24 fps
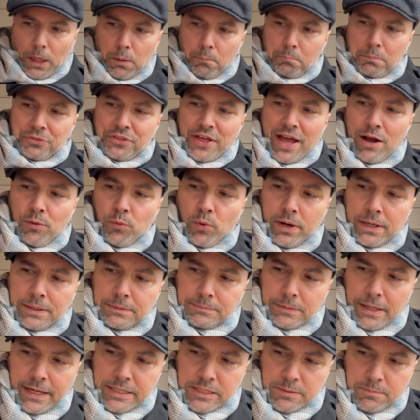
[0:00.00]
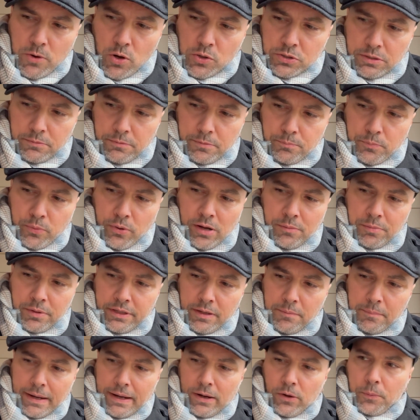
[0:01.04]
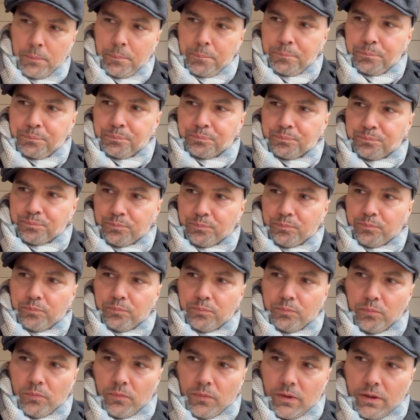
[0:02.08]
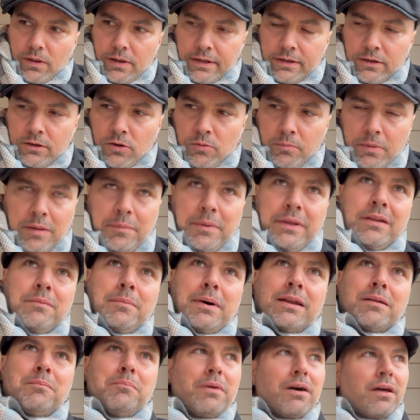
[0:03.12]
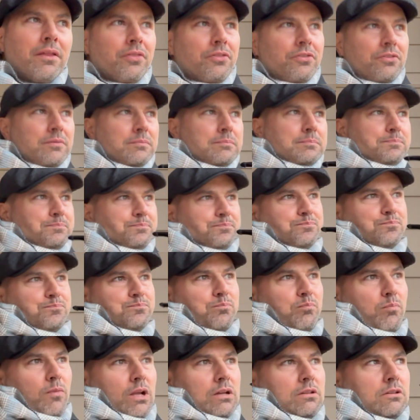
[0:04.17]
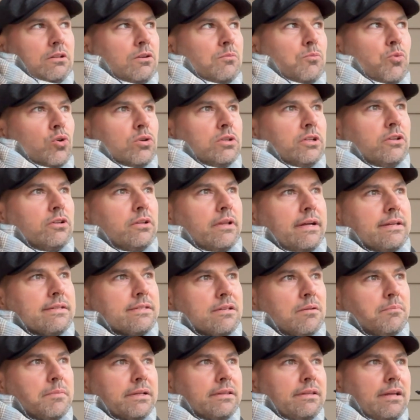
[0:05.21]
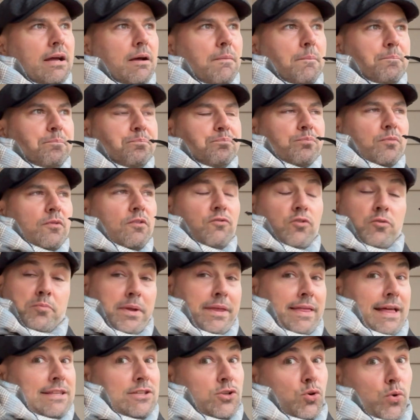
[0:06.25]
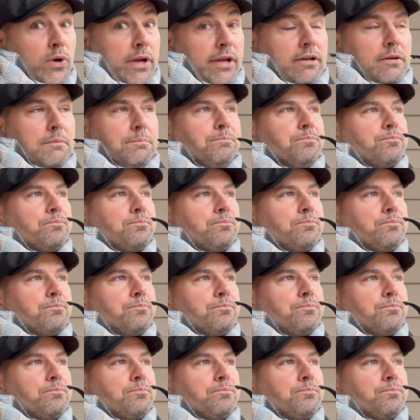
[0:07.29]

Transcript: But that one I smoked in probably about, I don't know, maybe in about a month. A little more, a little less, something like that. For me, that's quick.